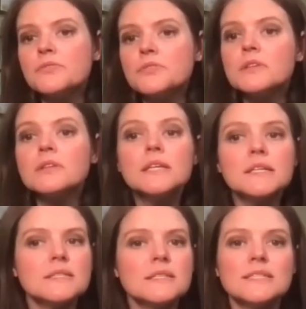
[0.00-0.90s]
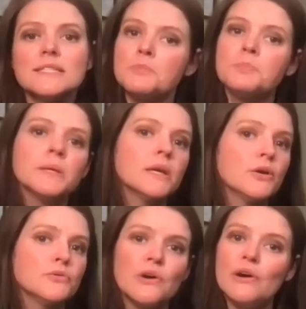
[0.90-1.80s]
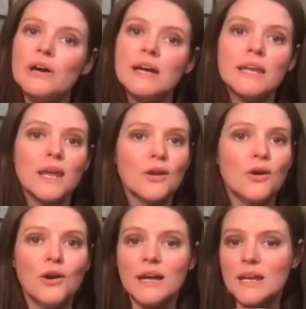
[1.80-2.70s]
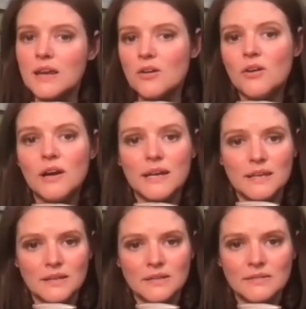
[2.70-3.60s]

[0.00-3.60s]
The list simply goes on and on and on.